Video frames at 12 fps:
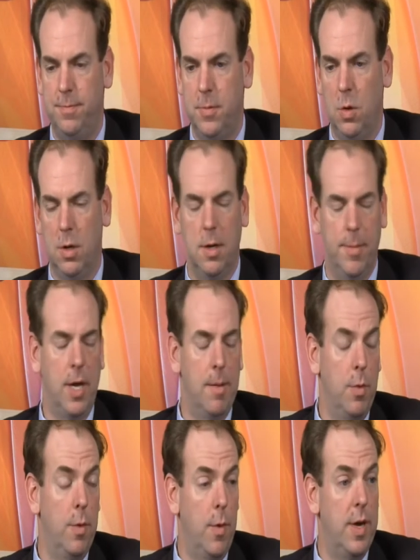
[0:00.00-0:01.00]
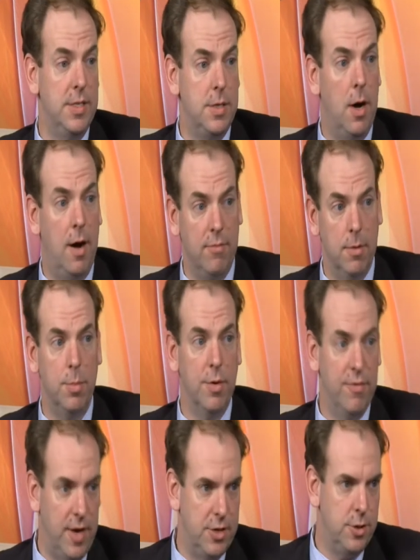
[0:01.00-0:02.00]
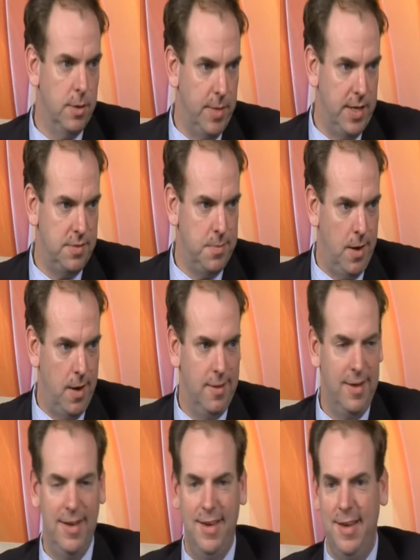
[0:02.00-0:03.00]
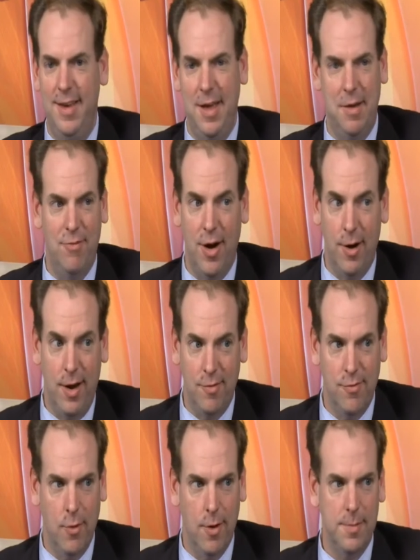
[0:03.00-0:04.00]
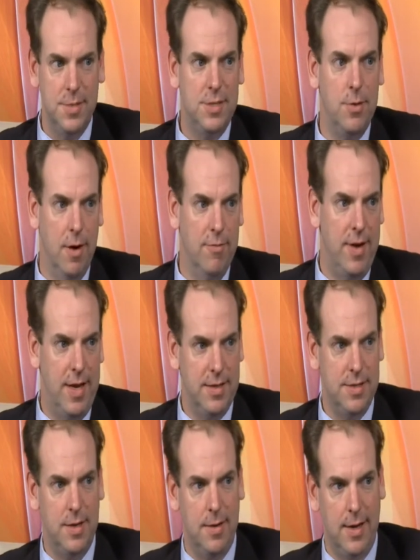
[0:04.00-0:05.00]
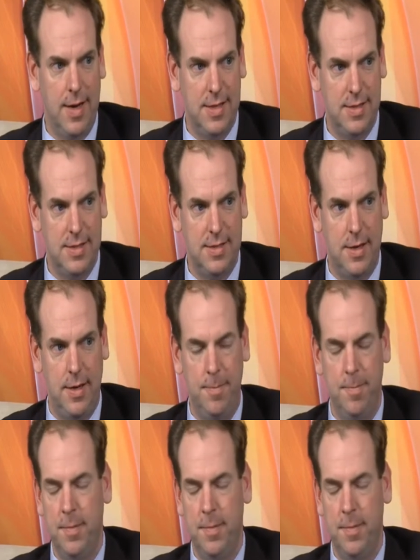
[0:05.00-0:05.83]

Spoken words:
or coming up with ways to offer professional baseball in varying forms to our fans here in Kansas City.